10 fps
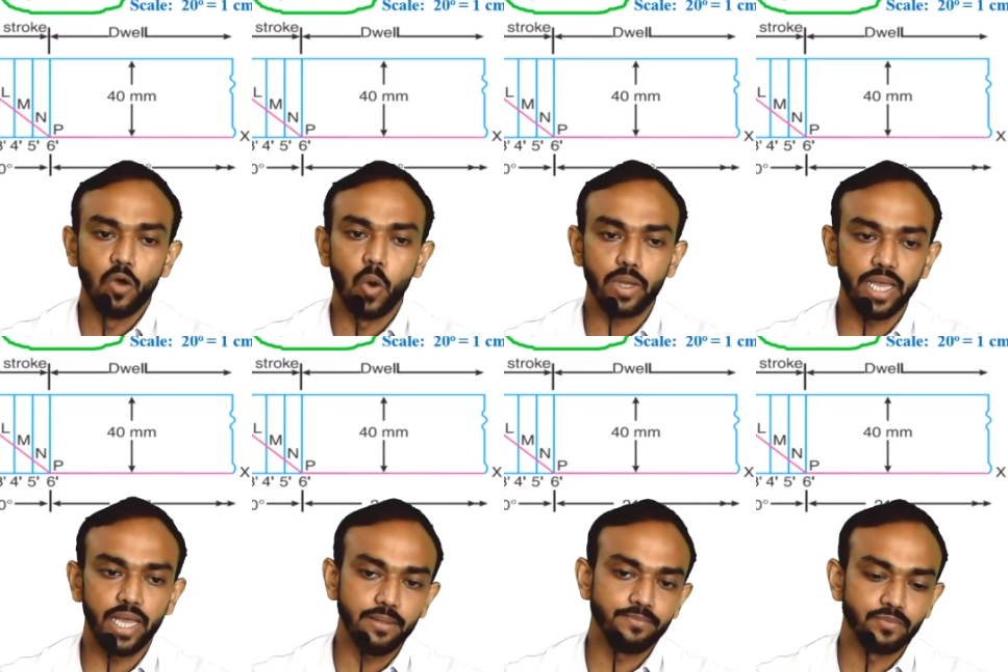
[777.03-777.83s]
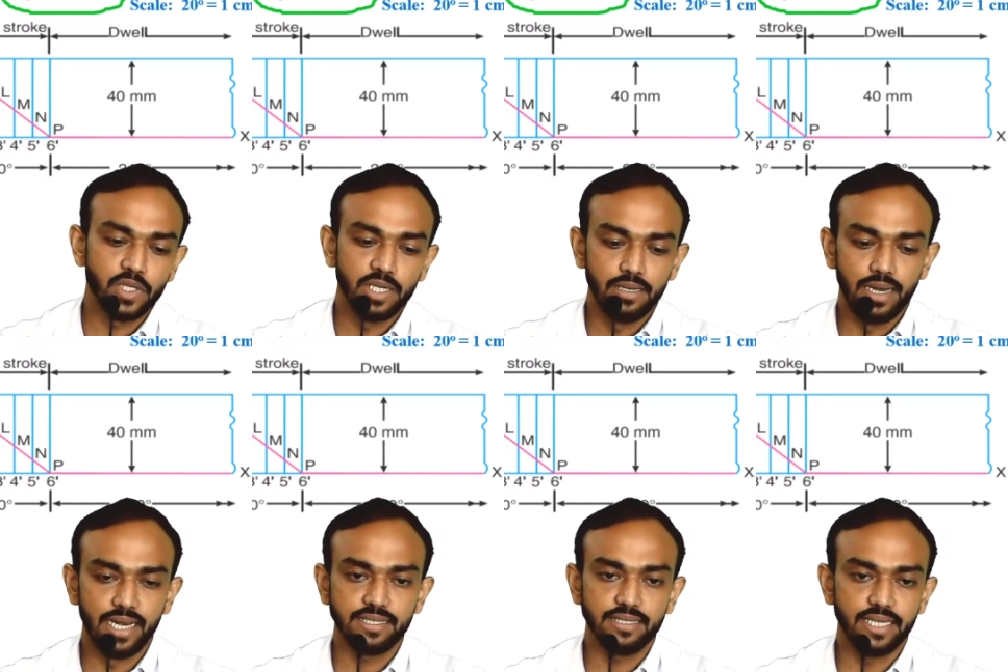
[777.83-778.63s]
Okay,
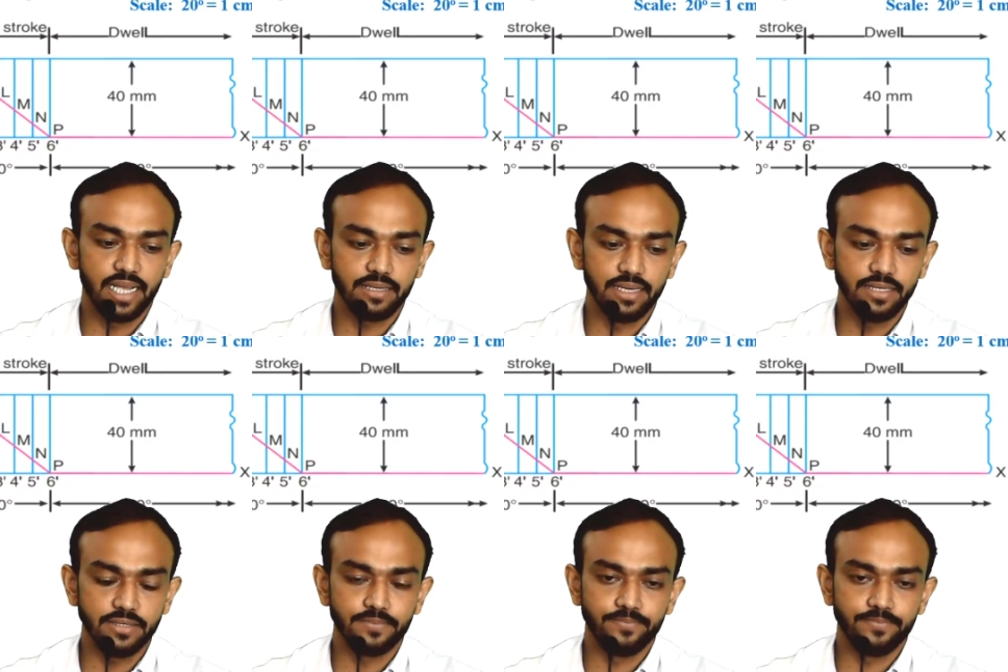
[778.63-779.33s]
let's check this,